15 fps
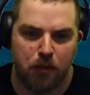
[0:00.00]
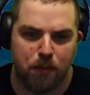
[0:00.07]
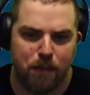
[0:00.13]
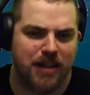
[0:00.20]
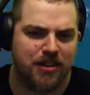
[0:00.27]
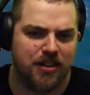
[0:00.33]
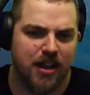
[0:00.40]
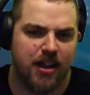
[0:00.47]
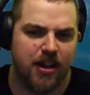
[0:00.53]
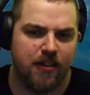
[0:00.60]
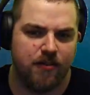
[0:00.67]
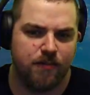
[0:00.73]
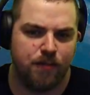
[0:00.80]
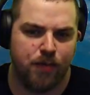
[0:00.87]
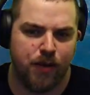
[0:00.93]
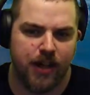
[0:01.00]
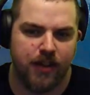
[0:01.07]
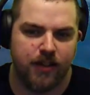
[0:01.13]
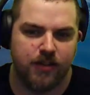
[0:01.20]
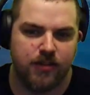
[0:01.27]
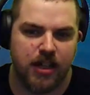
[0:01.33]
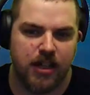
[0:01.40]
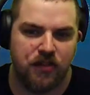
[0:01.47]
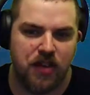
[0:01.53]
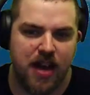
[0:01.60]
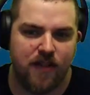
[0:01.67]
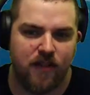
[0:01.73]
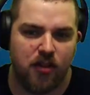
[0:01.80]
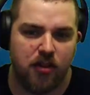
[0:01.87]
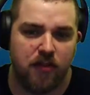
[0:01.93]
pixelated, but if you
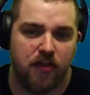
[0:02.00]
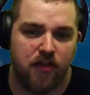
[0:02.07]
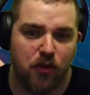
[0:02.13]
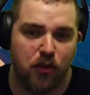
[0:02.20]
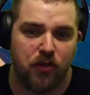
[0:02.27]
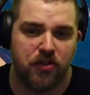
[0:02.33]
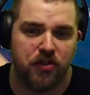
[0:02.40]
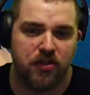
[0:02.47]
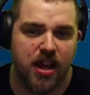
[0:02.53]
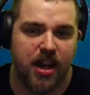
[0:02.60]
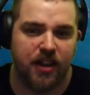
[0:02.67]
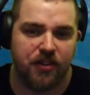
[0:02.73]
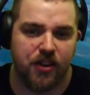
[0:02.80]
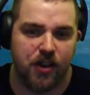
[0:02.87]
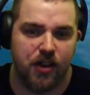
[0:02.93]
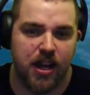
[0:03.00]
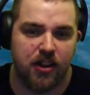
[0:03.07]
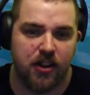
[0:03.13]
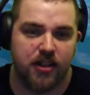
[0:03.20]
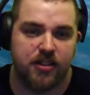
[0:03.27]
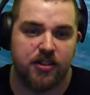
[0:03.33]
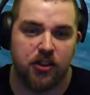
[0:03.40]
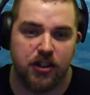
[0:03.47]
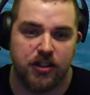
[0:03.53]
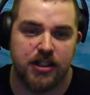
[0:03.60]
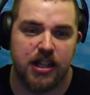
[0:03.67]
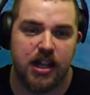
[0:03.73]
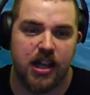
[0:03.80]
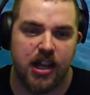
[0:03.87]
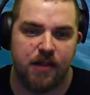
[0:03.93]
have it on full settings, though, it, it looks
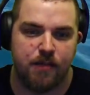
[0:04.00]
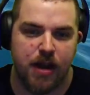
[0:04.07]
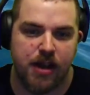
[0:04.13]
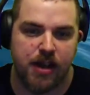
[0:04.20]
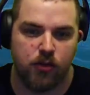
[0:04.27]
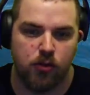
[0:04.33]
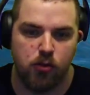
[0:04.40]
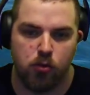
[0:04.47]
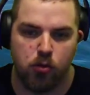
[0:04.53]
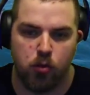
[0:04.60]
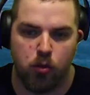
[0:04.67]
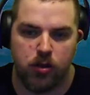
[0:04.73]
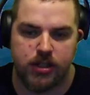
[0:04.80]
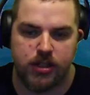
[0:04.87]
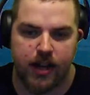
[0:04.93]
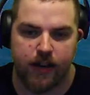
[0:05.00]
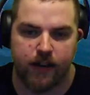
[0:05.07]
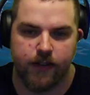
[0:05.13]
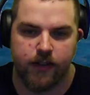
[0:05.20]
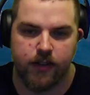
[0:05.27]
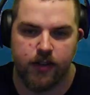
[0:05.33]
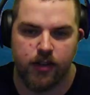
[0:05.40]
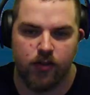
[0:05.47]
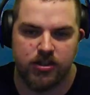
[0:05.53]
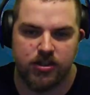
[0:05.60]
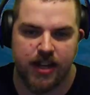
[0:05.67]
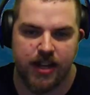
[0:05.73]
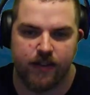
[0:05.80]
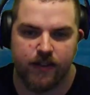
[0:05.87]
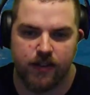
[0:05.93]
amazing. Ooh, what's that? What's
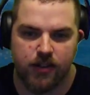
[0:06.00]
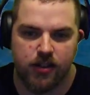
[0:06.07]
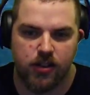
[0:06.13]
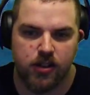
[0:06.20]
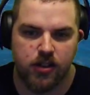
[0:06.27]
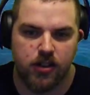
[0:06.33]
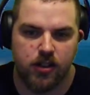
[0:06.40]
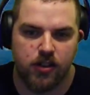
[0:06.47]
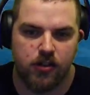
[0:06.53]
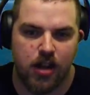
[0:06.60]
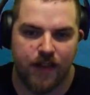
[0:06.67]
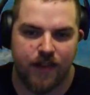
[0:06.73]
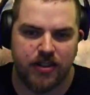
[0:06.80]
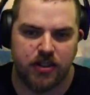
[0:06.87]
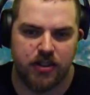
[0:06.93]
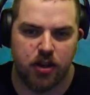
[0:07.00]
that? I found something